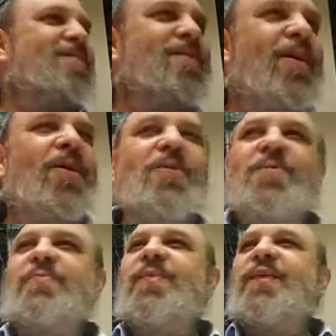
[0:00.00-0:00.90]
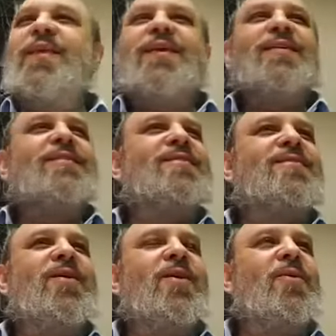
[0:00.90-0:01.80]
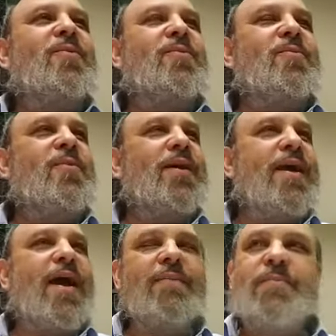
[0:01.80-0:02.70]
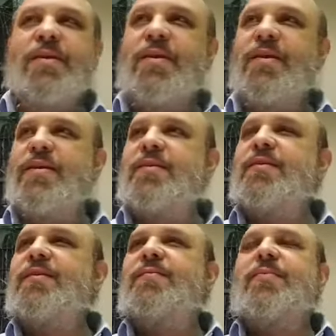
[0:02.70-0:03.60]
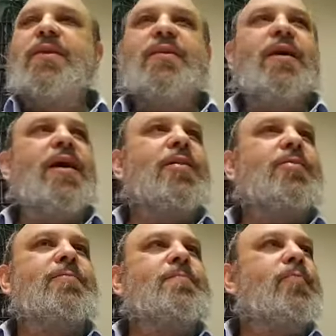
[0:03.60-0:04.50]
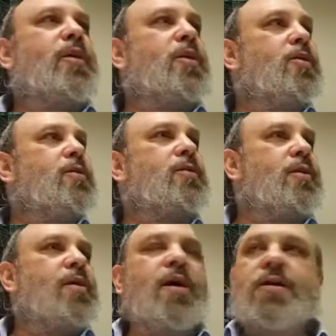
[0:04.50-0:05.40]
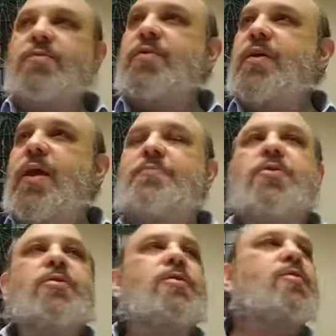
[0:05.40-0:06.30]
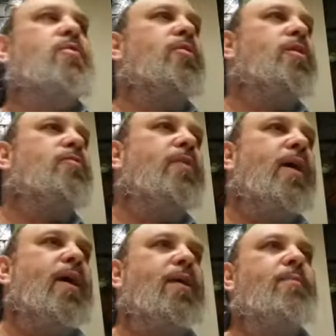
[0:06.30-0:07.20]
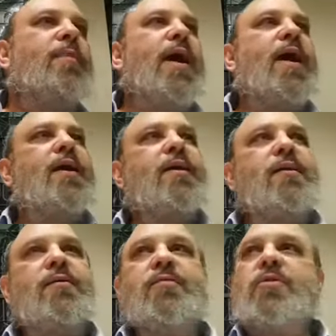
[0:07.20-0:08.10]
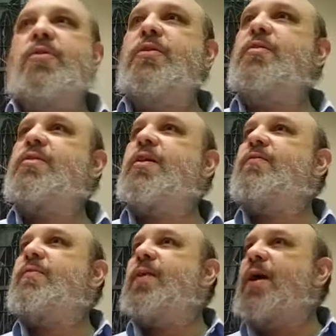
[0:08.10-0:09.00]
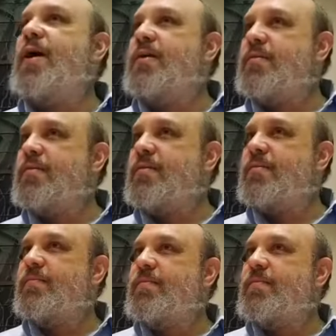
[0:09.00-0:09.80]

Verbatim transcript: so so what happened is that he heard that the ark was captured, so he ran back 37 miles.